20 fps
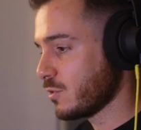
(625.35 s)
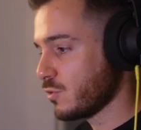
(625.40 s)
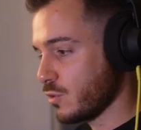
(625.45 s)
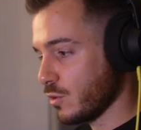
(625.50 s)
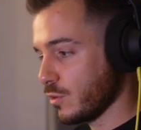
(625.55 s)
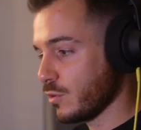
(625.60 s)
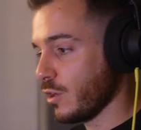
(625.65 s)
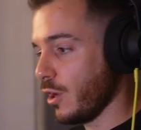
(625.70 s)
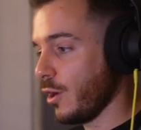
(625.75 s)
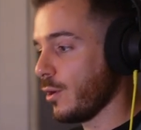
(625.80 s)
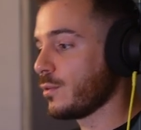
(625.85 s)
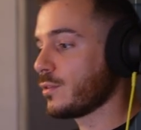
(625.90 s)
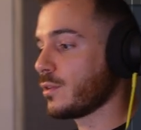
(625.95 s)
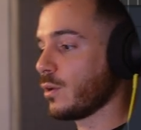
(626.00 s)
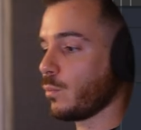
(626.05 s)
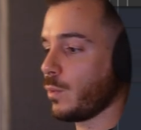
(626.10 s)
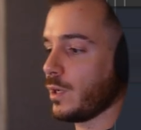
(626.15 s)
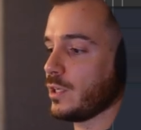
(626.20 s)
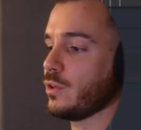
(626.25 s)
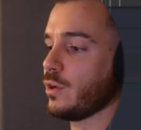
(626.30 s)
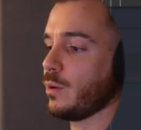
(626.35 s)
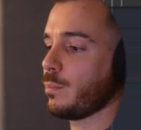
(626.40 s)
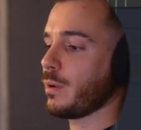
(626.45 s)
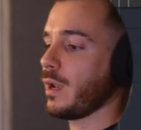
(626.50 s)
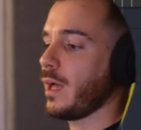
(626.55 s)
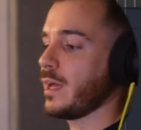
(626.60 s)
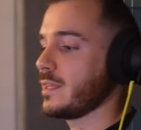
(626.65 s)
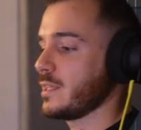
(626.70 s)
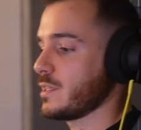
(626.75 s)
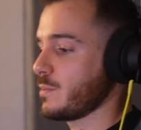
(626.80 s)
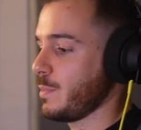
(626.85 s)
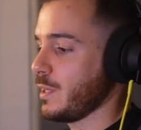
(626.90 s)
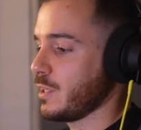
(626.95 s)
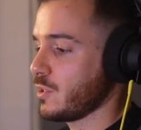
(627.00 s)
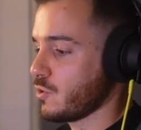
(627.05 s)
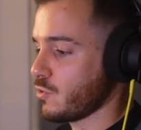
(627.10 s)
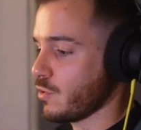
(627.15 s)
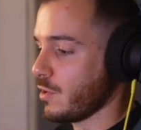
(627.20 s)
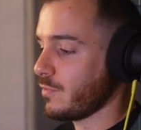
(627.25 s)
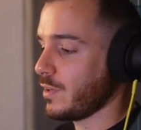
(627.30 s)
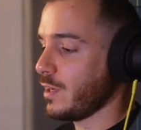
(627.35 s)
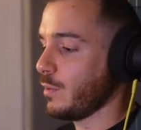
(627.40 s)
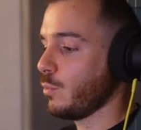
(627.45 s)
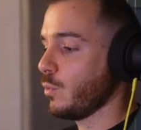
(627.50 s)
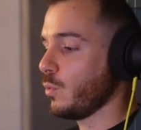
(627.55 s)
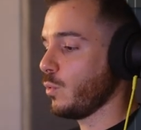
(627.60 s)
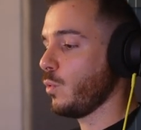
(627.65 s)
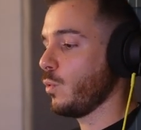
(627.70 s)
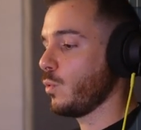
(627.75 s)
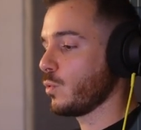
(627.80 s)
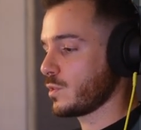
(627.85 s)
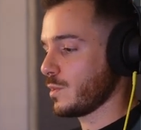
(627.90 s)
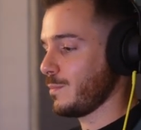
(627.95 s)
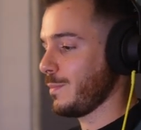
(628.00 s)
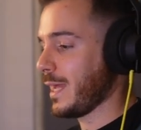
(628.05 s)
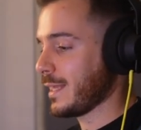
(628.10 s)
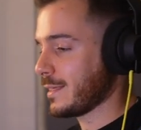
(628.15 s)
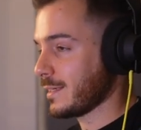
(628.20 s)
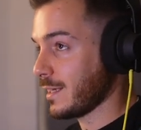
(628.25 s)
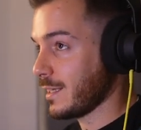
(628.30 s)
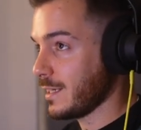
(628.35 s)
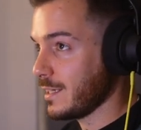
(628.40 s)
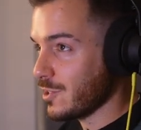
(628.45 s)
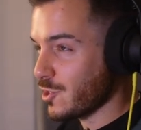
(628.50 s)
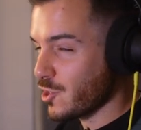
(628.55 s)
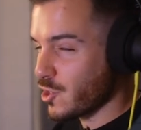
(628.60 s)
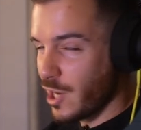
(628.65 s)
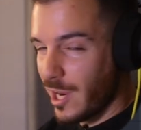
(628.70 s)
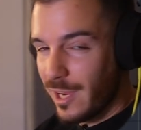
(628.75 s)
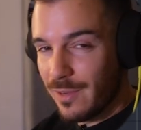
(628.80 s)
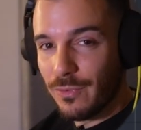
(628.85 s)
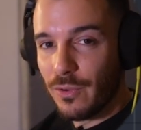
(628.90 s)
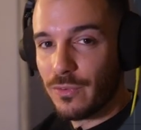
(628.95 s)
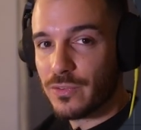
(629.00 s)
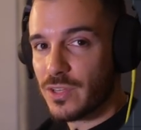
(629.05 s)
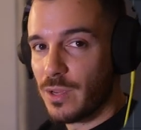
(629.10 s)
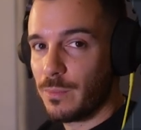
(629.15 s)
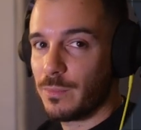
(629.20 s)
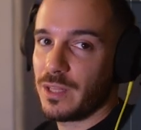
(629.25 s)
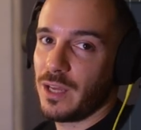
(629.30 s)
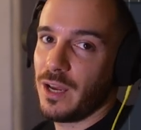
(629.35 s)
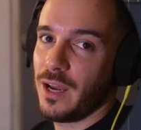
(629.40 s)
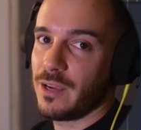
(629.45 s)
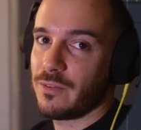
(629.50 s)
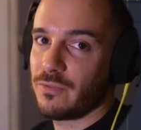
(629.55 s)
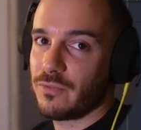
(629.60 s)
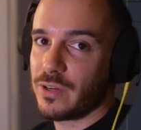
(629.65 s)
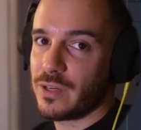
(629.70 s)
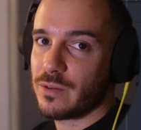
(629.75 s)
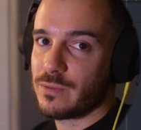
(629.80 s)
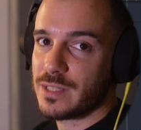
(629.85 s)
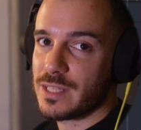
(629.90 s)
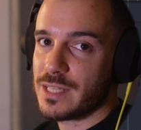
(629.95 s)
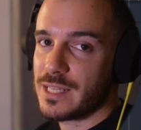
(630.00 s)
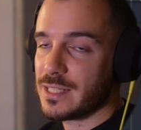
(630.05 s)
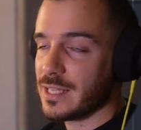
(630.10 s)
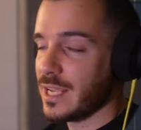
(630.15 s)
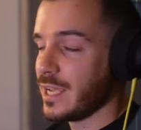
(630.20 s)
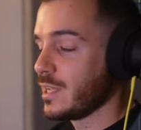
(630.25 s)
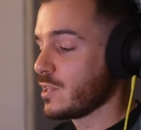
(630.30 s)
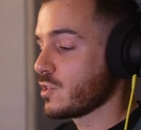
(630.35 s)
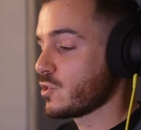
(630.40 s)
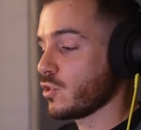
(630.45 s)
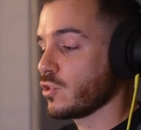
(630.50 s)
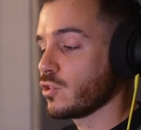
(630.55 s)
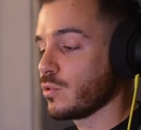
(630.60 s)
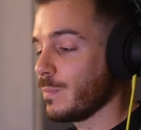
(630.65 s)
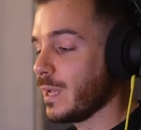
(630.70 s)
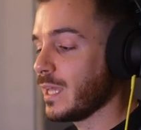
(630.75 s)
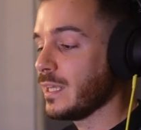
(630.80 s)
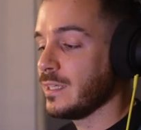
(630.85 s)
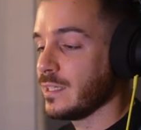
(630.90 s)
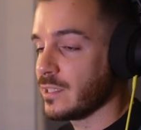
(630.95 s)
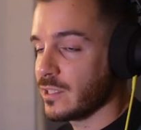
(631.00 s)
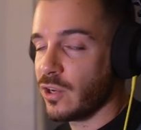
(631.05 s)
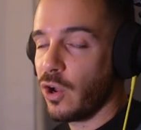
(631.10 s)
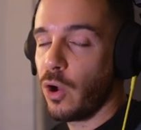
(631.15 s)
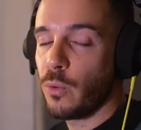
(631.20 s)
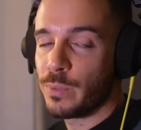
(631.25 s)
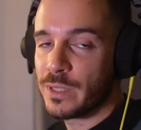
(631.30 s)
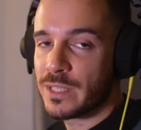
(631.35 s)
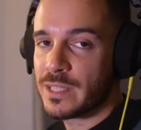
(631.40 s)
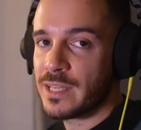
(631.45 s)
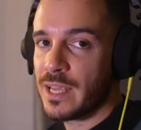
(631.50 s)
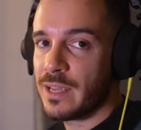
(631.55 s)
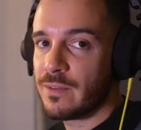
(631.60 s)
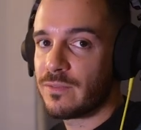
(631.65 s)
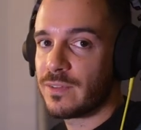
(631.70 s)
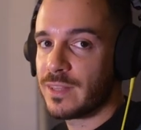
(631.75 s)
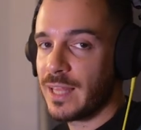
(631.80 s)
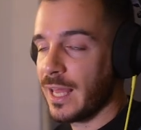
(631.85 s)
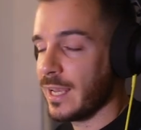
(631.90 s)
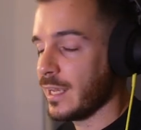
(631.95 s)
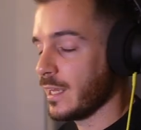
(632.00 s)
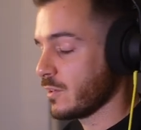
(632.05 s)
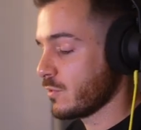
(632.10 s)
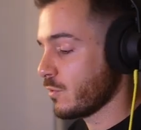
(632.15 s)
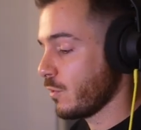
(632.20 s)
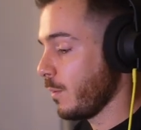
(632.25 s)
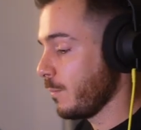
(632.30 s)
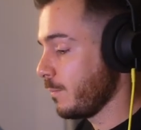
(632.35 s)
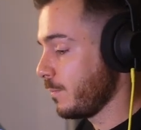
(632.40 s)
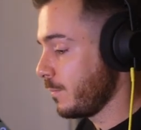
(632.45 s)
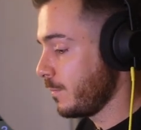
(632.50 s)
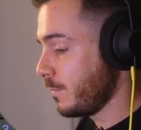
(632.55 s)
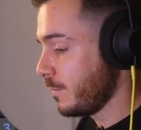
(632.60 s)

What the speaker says: Do note that when you apply this pitch drift, it will automatically shave off some of the high frequencies, so you may need to compensate for that later on.